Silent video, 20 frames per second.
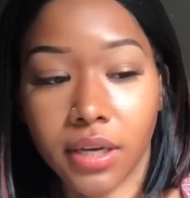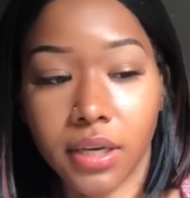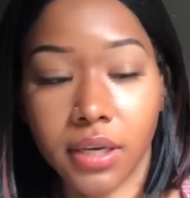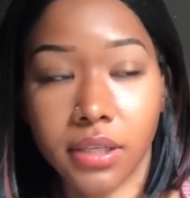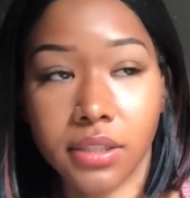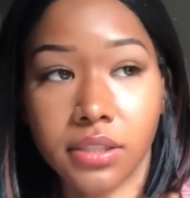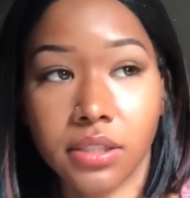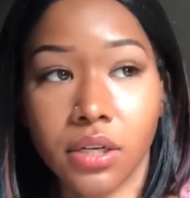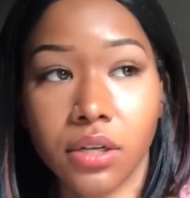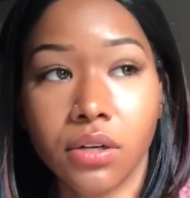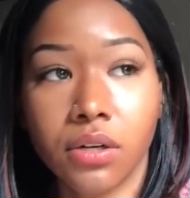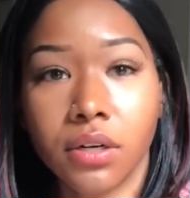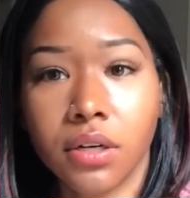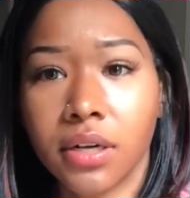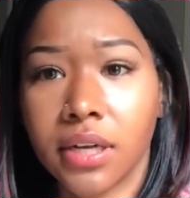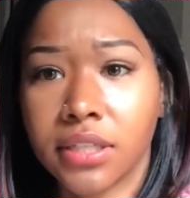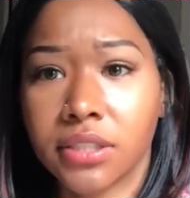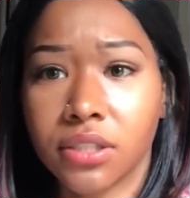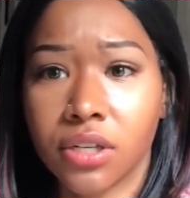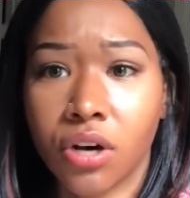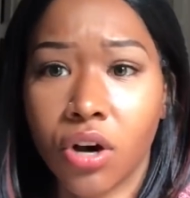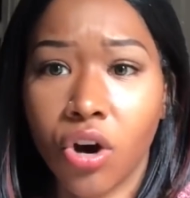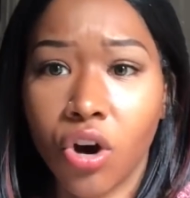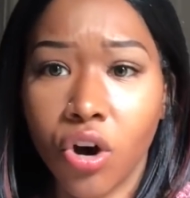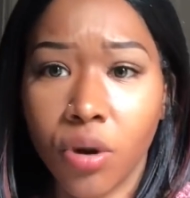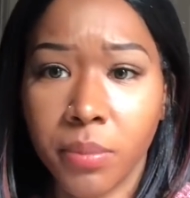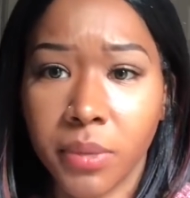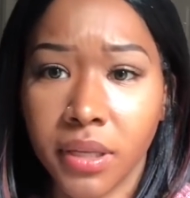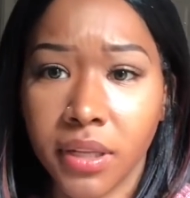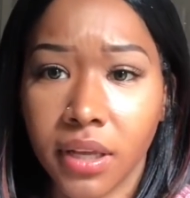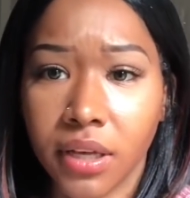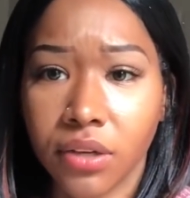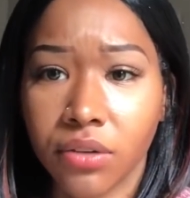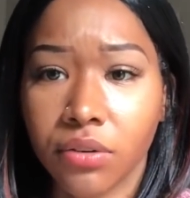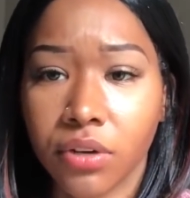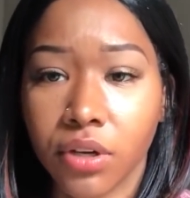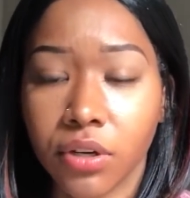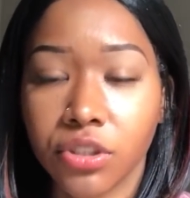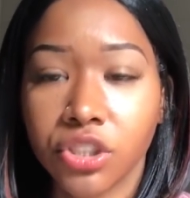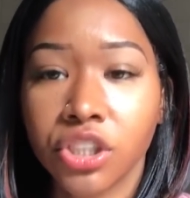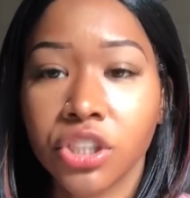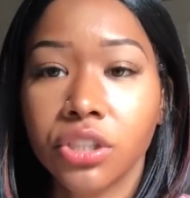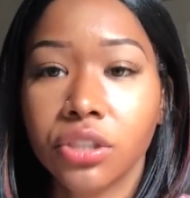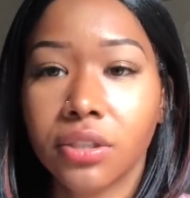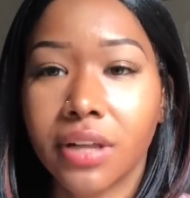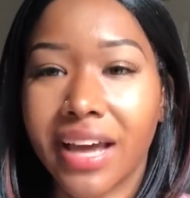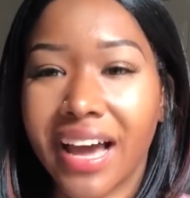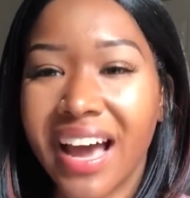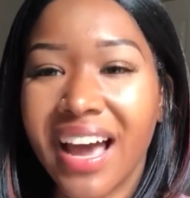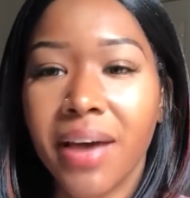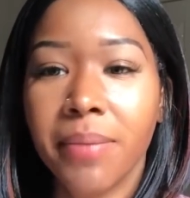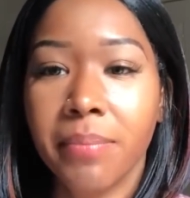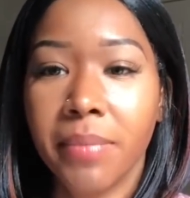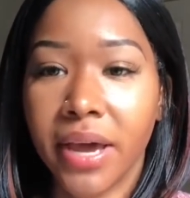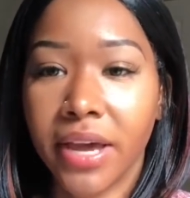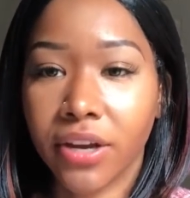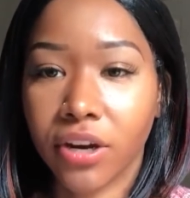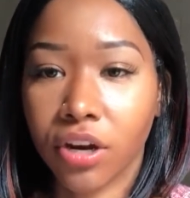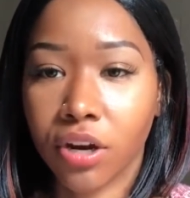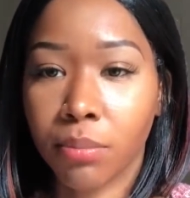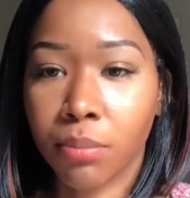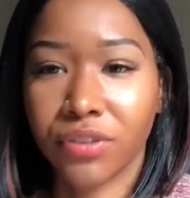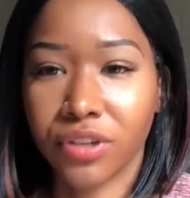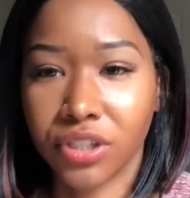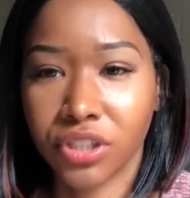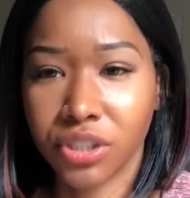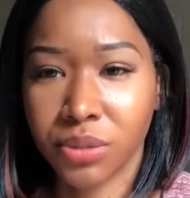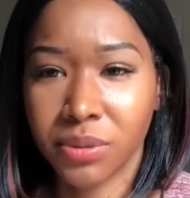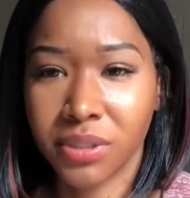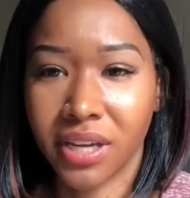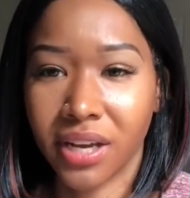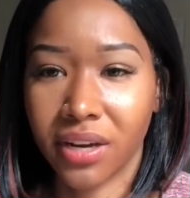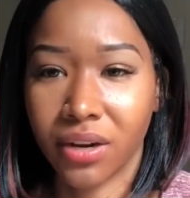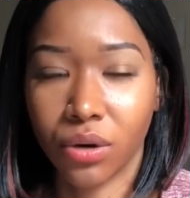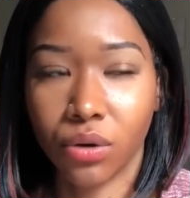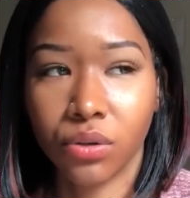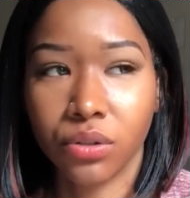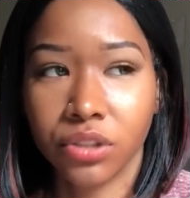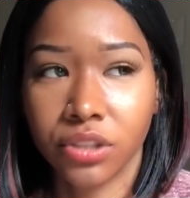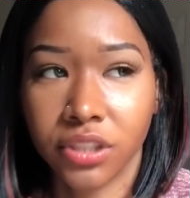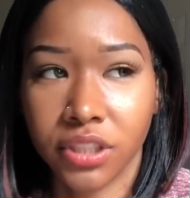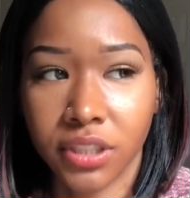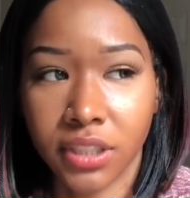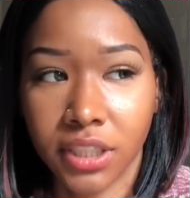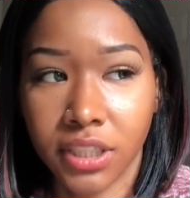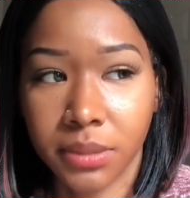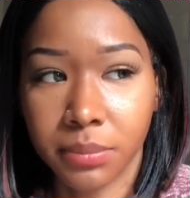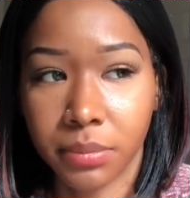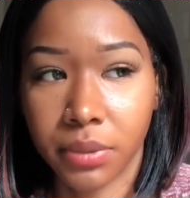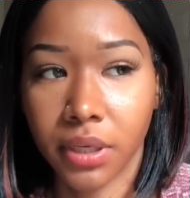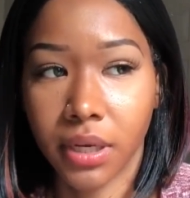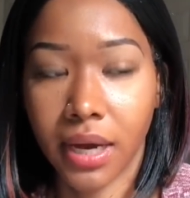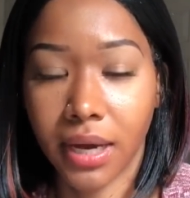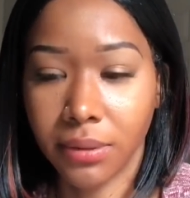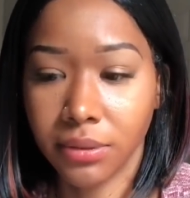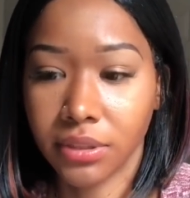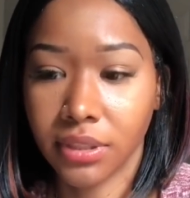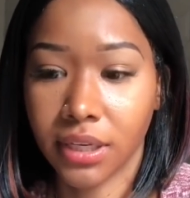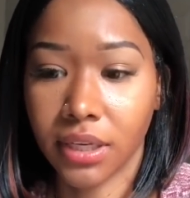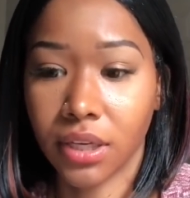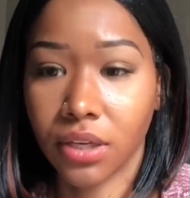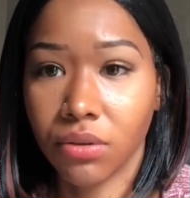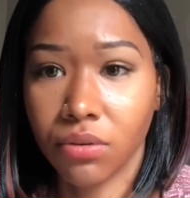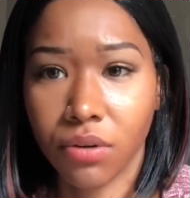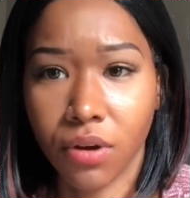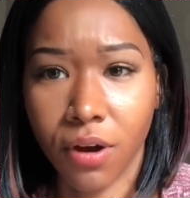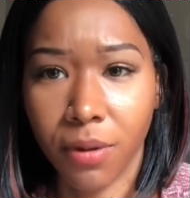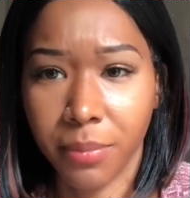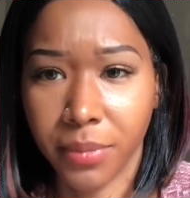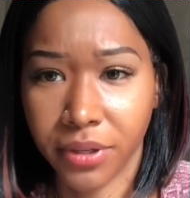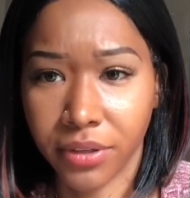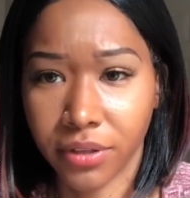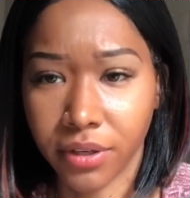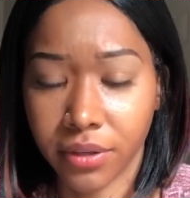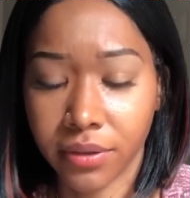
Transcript: and tell her like to call me, like, she, like I had met her, she was kind of older than us, but I was like, can you call me,